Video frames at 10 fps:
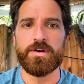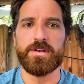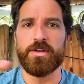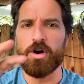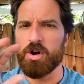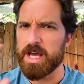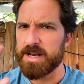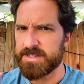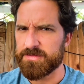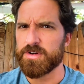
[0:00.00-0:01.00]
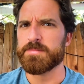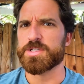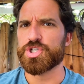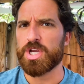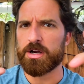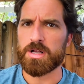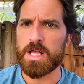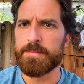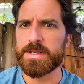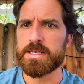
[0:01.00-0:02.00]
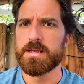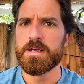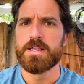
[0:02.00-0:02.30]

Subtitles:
and they're all kind of different, but share a common